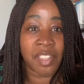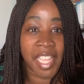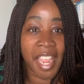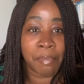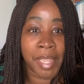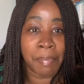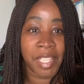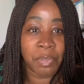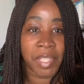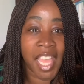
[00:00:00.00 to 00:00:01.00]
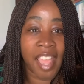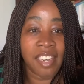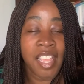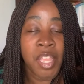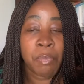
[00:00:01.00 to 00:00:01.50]
Like, I made peace with that
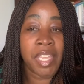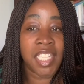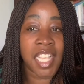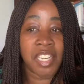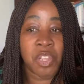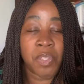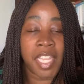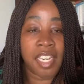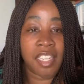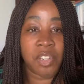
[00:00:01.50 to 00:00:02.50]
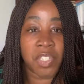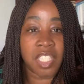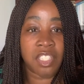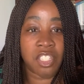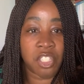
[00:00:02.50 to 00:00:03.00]
because I know that there
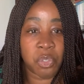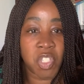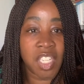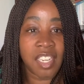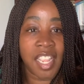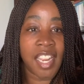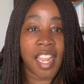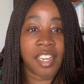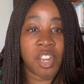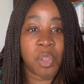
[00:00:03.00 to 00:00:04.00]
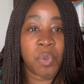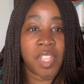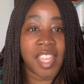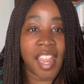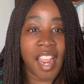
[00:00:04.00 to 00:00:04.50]
is a solution, and I know
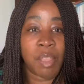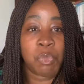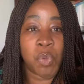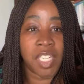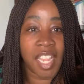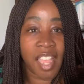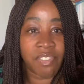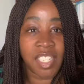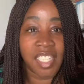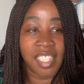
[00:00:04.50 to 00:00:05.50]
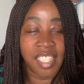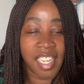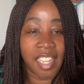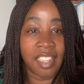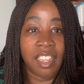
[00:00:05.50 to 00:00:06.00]
that I'm going to have to
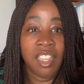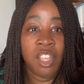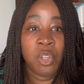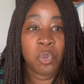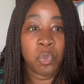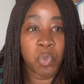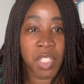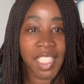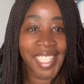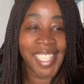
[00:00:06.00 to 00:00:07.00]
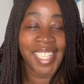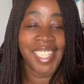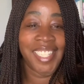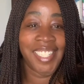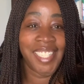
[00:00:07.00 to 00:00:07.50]
dig really
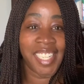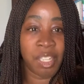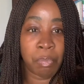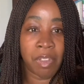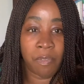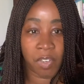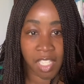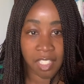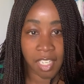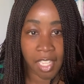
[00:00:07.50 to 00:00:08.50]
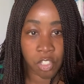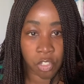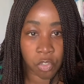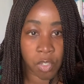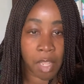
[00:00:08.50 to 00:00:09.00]
deep for this next
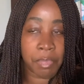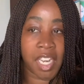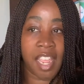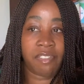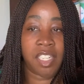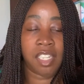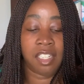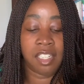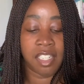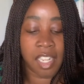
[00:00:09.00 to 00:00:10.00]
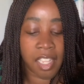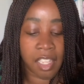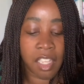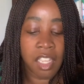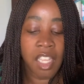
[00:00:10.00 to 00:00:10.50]
surgery. I'm gonna have to
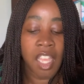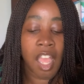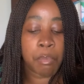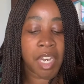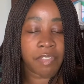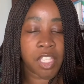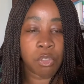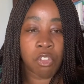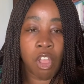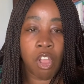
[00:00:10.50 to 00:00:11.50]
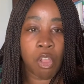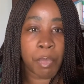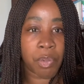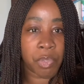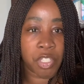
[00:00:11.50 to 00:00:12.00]
dig. I'm gonna have to use all
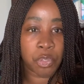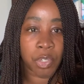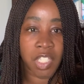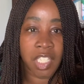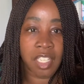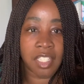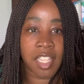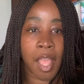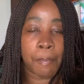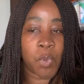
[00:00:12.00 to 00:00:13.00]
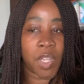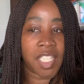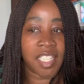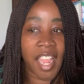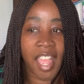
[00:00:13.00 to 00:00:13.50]
my resources. I'm
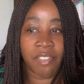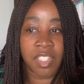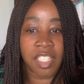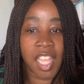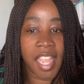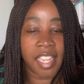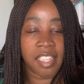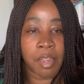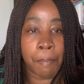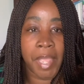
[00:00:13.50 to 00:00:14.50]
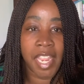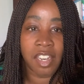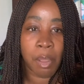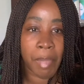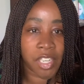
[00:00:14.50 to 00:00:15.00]
going to have to like
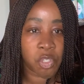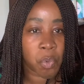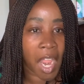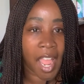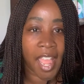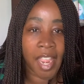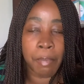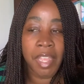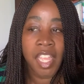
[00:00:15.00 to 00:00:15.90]
depend on my tribe.